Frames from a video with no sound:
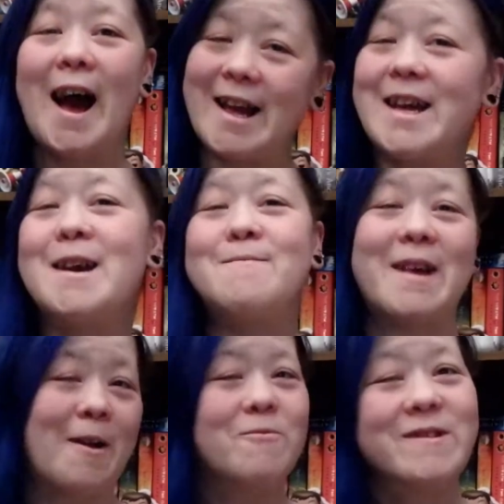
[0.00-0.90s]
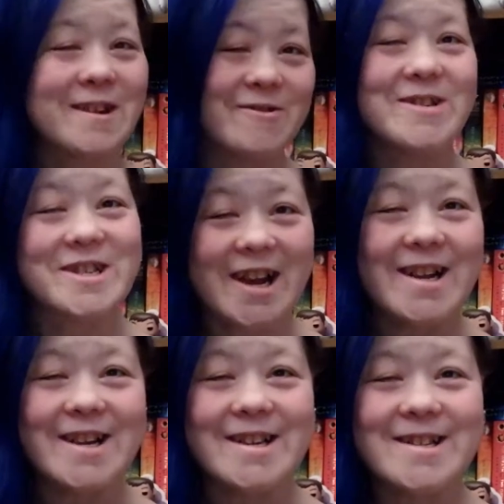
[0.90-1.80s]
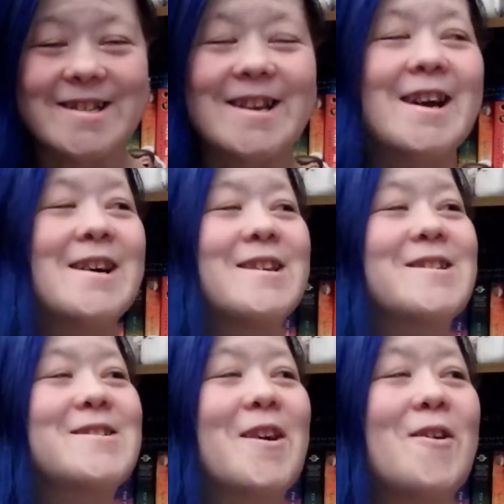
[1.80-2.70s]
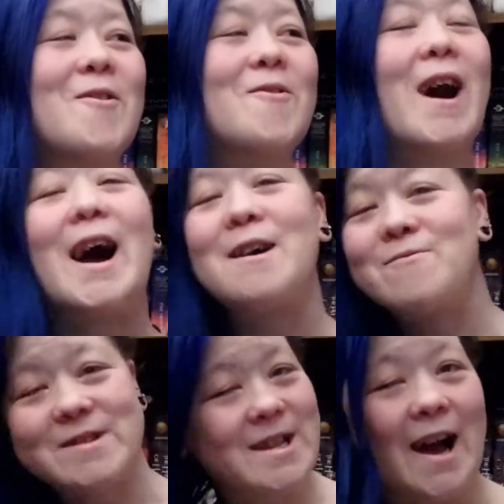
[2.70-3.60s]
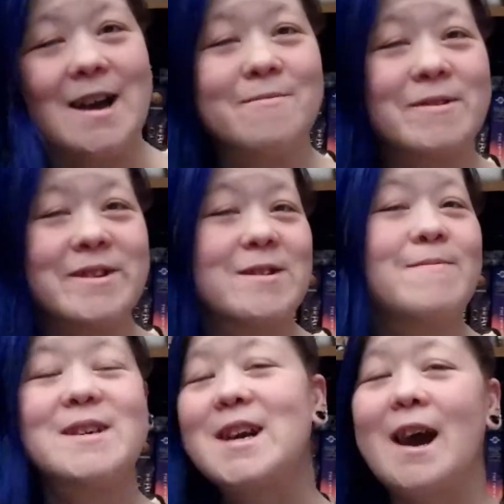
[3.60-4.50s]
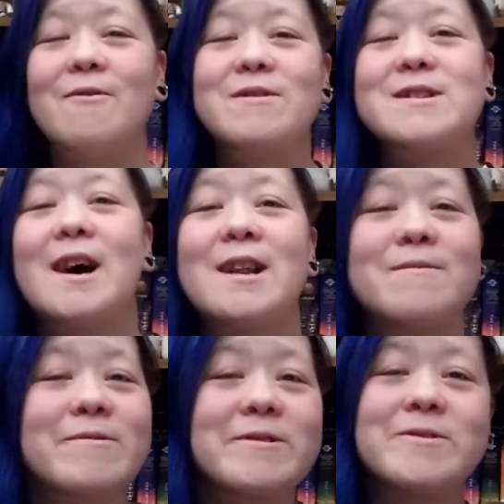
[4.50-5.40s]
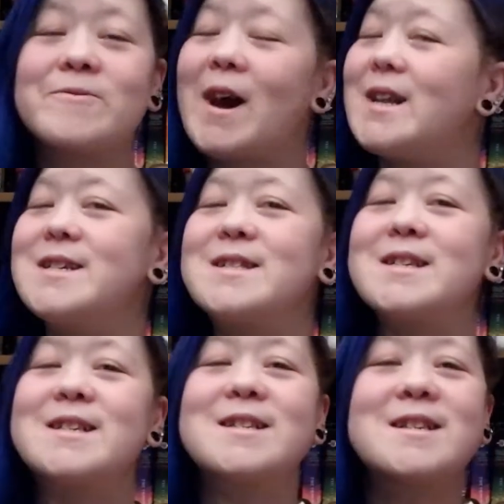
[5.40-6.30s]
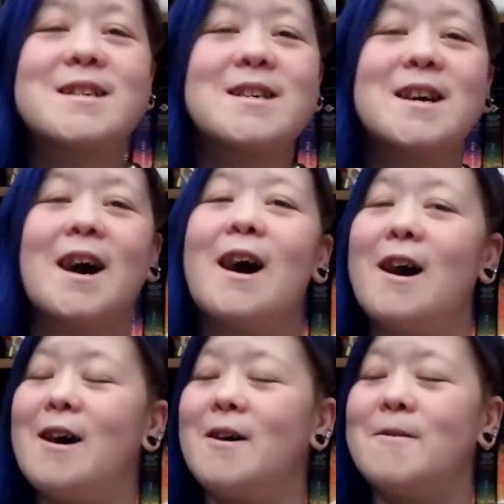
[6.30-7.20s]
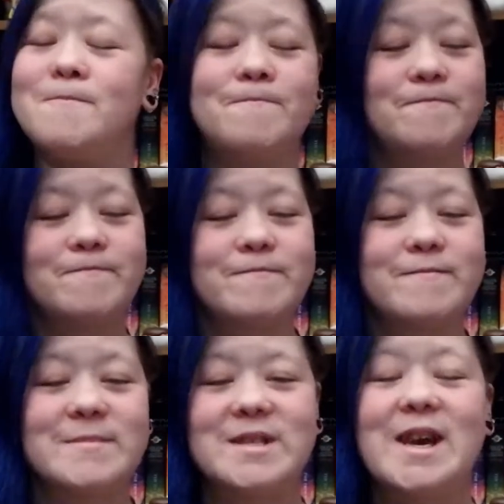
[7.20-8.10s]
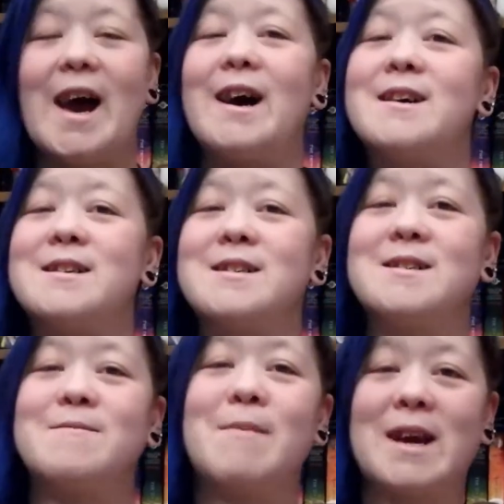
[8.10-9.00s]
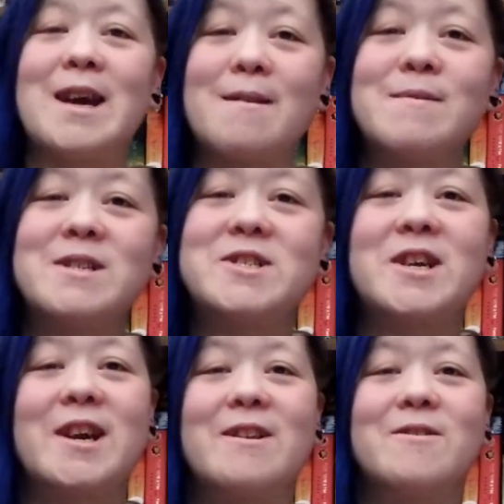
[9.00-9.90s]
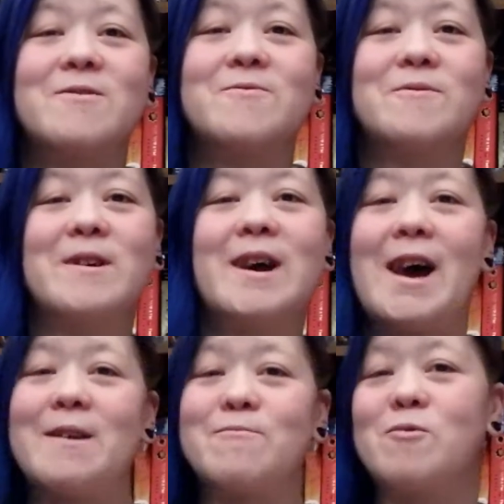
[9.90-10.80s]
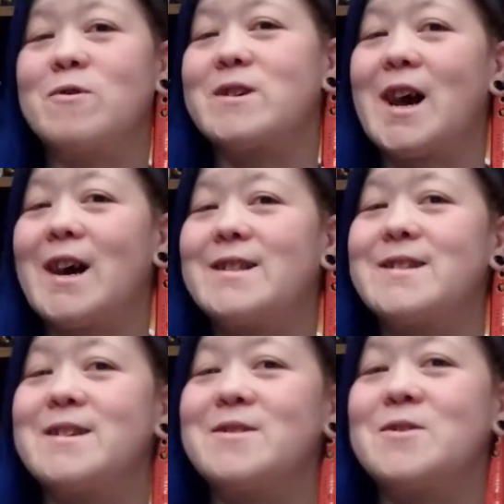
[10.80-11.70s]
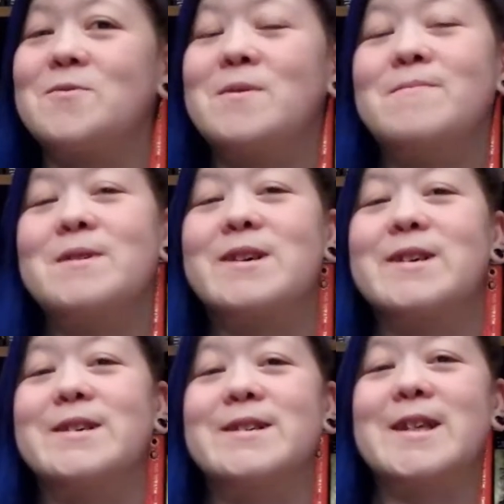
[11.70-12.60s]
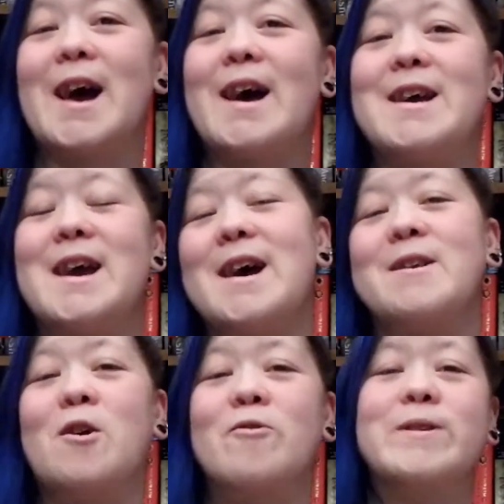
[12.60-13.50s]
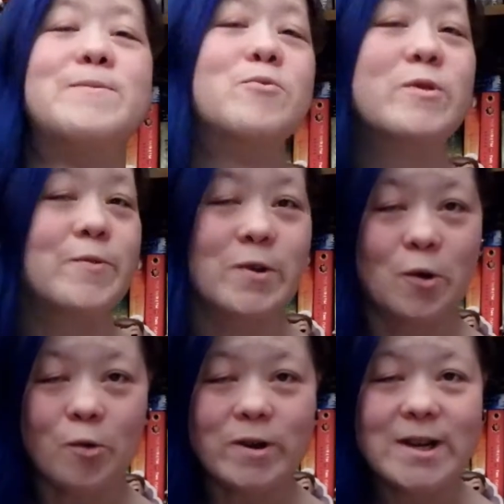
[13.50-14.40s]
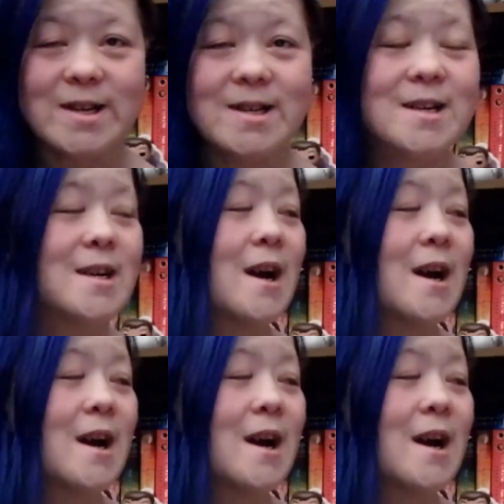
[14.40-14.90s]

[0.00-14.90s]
I came down with laryngitis, so I was not able to speak, I was not able to do anything. Yeah, my gaming channel had more content to it because I had already pre-recorded,